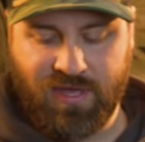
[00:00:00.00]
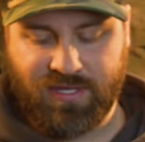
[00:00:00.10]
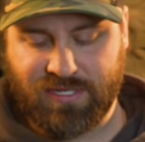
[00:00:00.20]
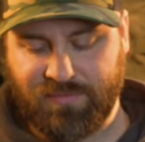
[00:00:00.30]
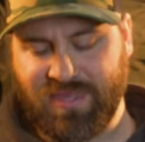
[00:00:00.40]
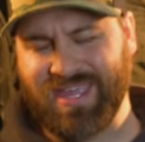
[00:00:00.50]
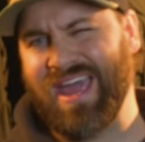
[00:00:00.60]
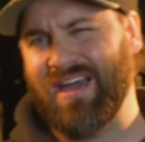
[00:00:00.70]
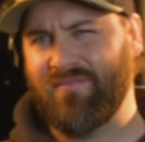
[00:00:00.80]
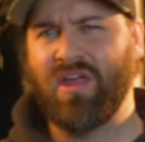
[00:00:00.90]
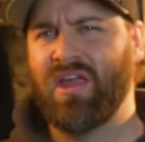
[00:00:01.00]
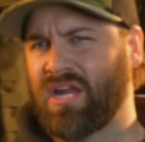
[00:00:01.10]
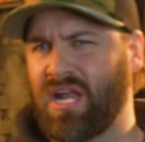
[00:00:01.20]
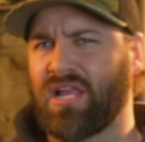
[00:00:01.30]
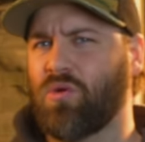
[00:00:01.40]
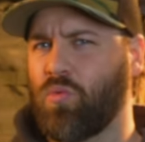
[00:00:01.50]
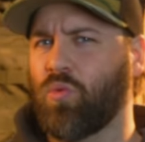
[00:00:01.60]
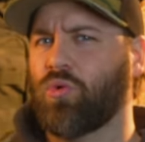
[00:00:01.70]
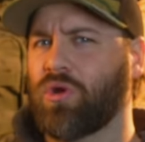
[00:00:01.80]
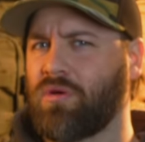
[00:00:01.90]
something to have, kind of like a
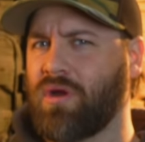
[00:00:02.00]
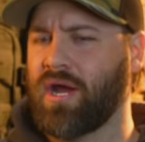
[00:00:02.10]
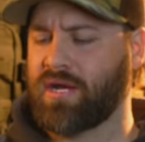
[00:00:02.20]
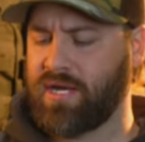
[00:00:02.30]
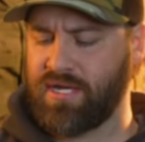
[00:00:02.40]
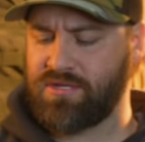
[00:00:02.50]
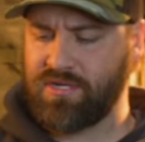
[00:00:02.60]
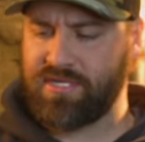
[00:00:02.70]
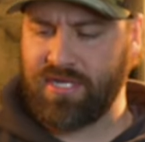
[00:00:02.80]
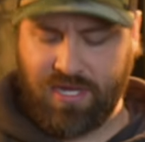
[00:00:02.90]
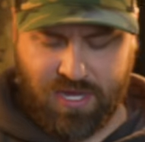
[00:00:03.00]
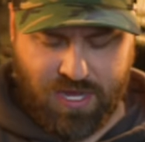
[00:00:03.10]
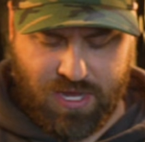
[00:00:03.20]
worry rock, I guess you could say.